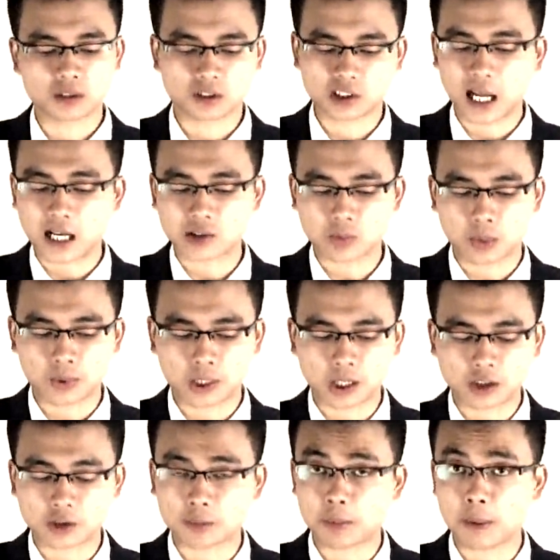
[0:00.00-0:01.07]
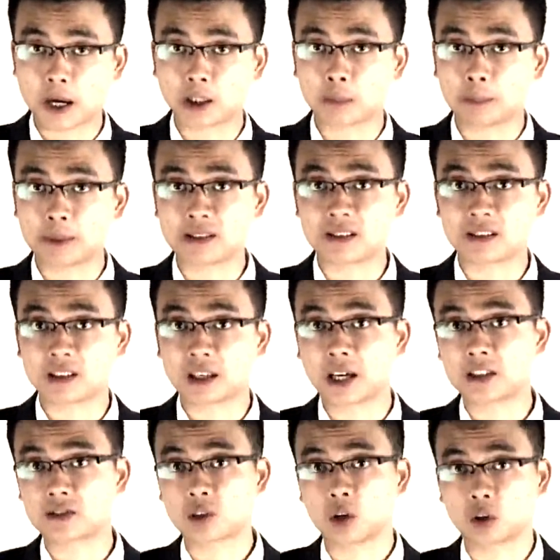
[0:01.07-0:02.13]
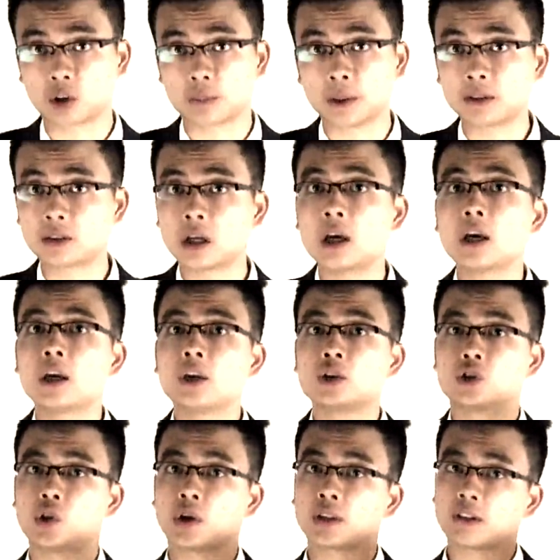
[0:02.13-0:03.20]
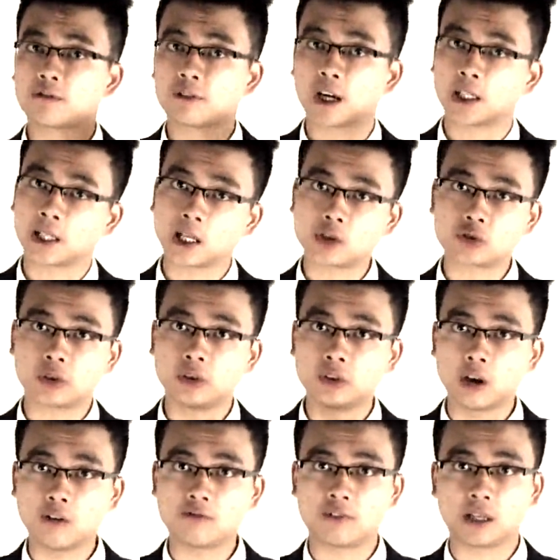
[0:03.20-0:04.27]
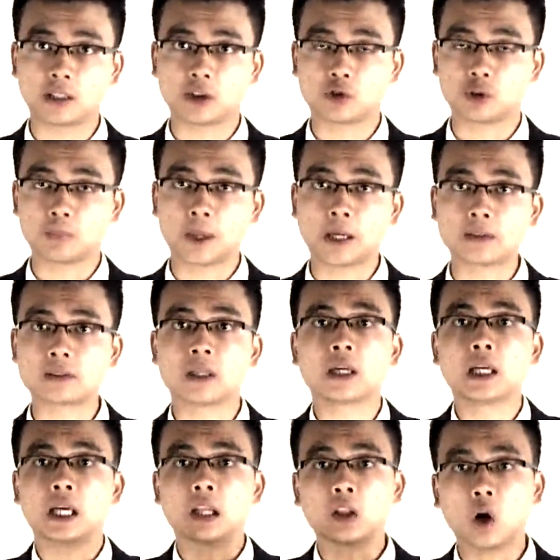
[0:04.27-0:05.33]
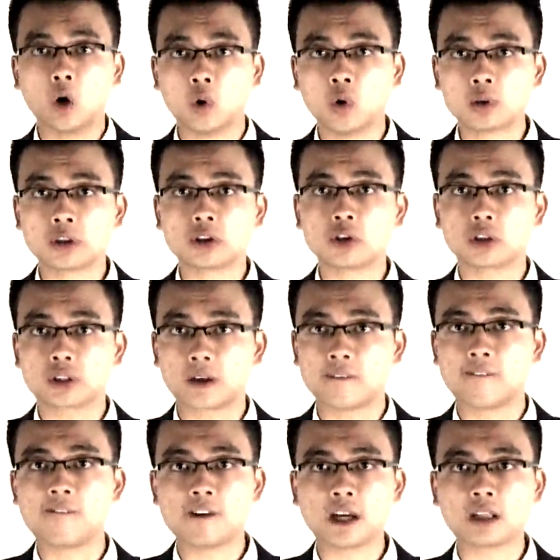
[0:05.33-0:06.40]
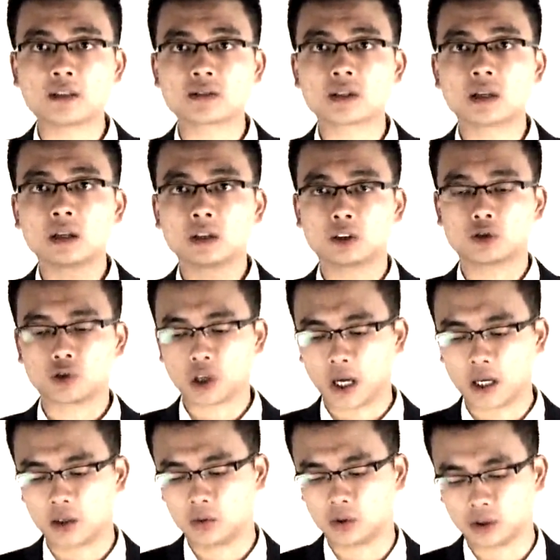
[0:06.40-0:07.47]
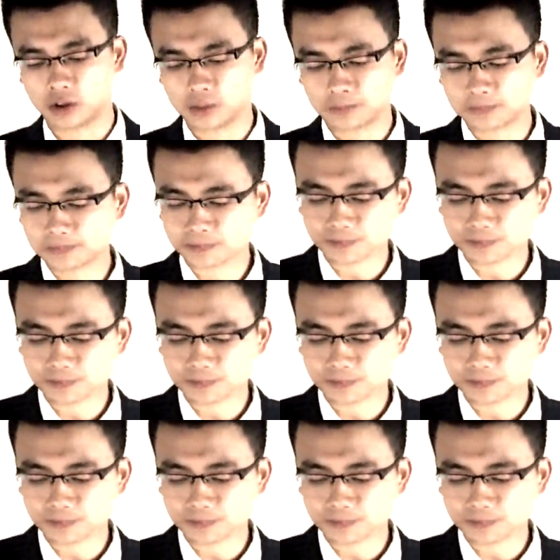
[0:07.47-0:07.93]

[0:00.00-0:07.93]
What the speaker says: So that's why we're going to prepare the business case document, showing the financial and non-financial bit in order to convince the shareholders.